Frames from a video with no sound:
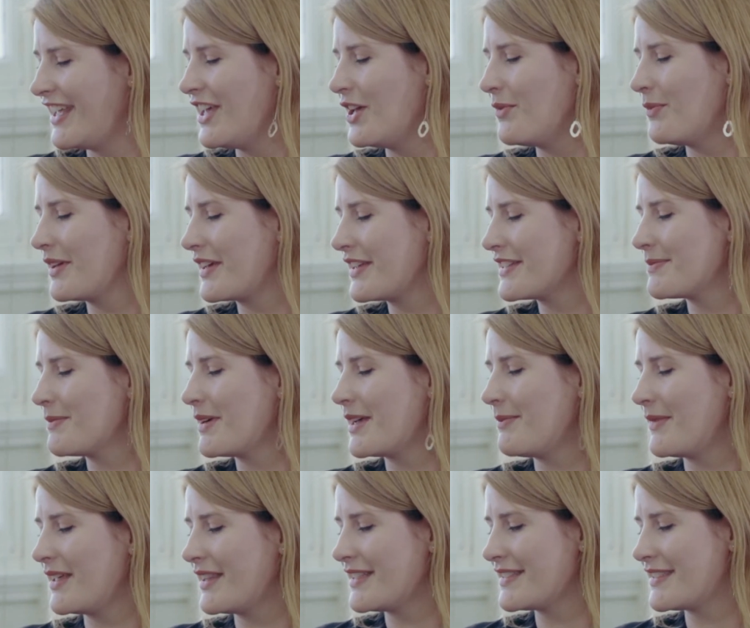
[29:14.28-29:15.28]
because my
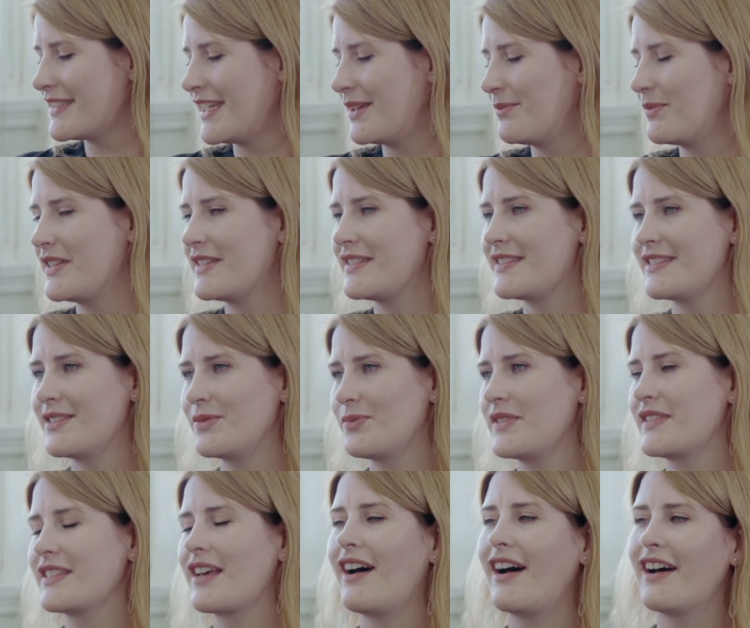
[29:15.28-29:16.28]
mother's name
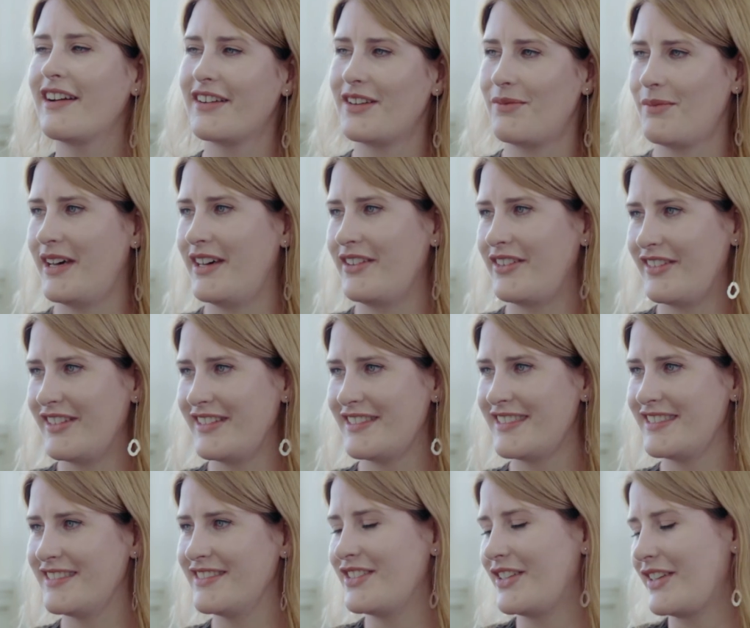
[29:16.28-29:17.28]
was Karen Margaret,
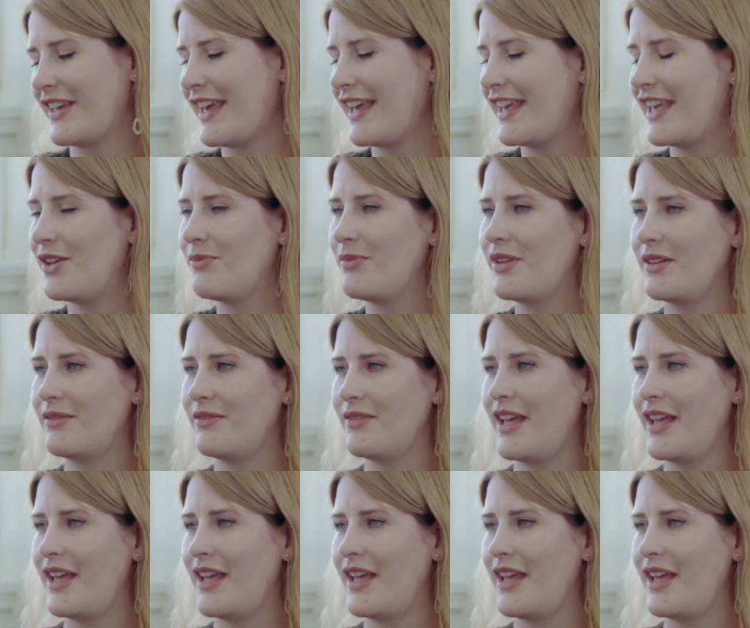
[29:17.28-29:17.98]
so KM,